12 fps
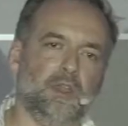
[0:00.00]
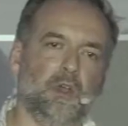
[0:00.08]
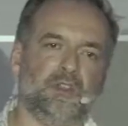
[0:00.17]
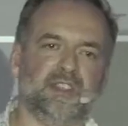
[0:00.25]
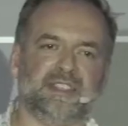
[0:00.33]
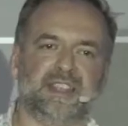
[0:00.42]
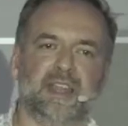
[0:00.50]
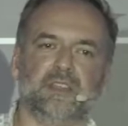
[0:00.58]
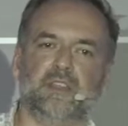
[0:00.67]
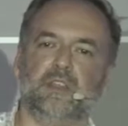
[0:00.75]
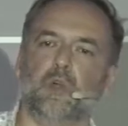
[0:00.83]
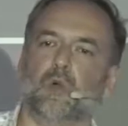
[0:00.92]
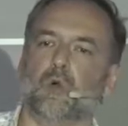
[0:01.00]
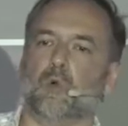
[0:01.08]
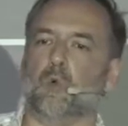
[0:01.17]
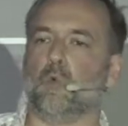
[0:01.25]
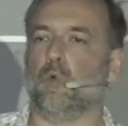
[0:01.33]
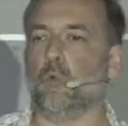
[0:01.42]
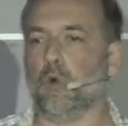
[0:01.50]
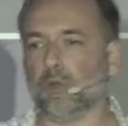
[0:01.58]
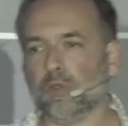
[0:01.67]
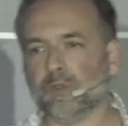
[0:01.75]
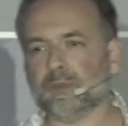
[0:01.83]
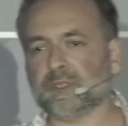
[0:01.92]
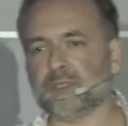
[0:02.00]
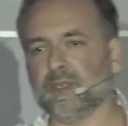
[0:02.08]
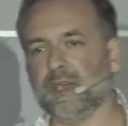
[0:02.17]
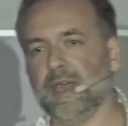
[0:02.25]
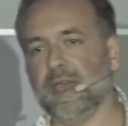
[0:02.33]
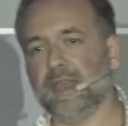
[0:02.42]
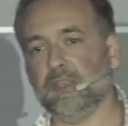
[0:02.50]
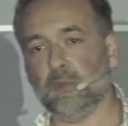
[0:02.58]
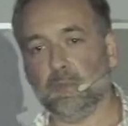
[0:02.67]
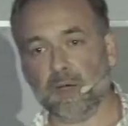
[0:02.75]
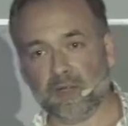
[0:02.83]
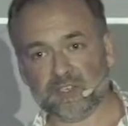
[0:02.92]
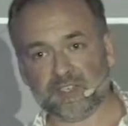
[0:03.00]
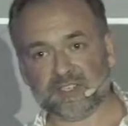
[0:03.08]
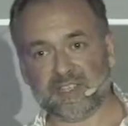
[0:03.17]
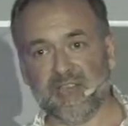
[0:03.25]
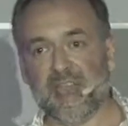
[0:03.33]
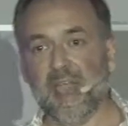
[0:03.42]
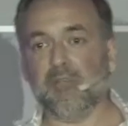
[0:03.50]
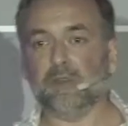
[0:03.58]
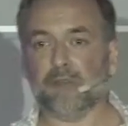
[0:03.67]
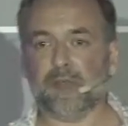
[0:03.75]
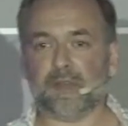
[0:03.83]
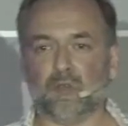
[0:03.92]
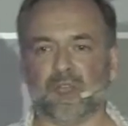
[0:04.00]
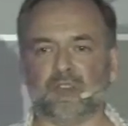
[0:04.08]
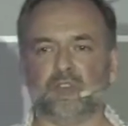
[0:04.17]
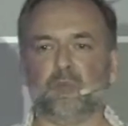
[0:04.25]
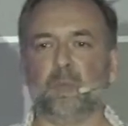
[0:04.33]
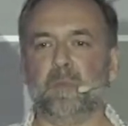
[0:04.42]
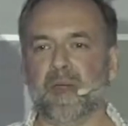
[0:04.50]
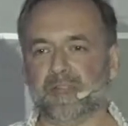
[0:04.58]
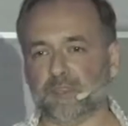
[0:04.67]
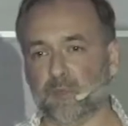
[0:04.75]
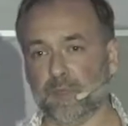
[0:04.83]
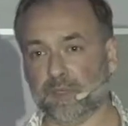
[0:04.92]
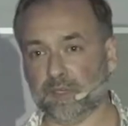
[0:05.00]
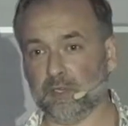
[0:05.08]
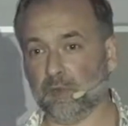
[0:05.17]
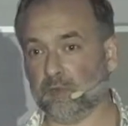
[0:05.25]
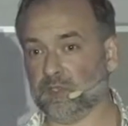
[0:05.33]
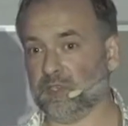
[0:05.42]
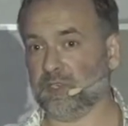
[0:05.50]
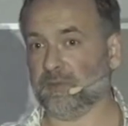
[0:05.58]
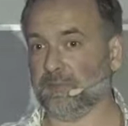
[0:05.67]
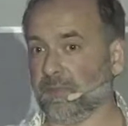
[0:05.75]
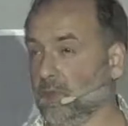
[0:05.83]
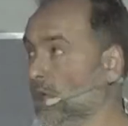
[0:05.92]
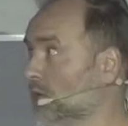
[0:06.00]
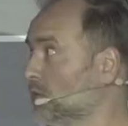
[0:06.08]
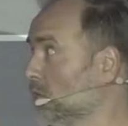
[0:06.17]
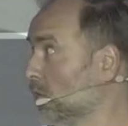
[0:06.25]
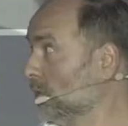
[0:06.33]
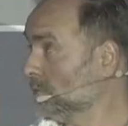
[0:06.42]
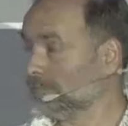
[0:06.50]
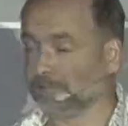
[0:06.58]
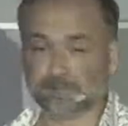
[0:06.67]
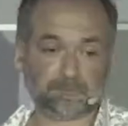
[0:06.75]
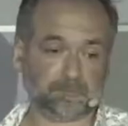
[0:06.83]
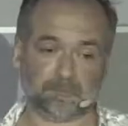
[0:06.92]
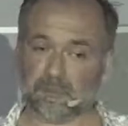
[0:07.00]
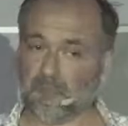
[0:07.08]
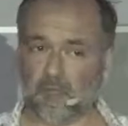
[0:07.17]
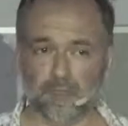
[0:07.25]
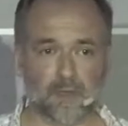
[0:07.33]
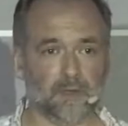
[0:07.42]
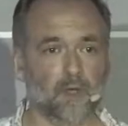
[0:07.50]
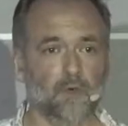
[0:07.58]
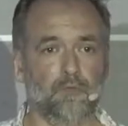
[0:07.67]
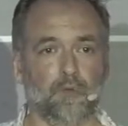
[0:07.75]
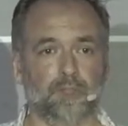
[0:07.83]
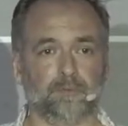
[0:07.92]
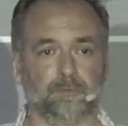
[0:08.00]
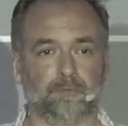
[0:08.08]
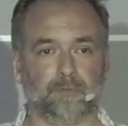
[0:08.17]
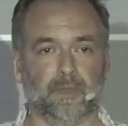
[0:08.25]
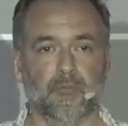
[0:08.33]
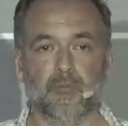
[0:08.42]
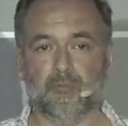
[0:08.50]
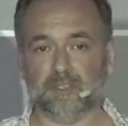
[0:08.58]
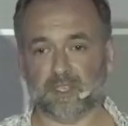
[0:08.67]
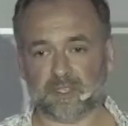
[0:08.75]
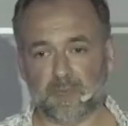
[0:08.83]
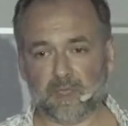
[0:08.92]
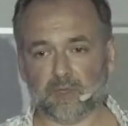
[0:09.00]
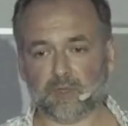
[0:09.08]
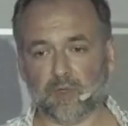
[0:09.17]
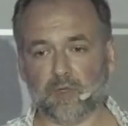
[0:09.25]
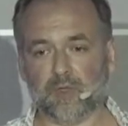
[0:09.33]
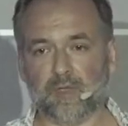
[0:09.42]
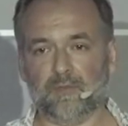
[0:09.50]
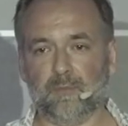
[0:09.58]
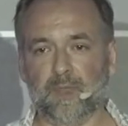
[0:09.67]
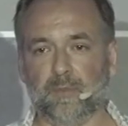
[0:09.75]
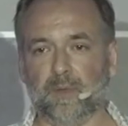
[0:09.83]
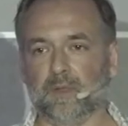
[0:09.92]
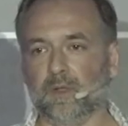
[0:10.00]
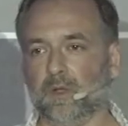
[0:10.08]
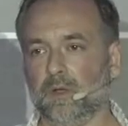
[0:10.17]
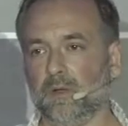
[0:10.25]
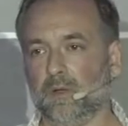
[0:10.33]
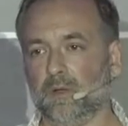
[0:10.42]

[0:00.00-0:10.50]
you understand your volumes, your budgets, and you think you can do better with the technology you control, then go for it. Just make sure you have people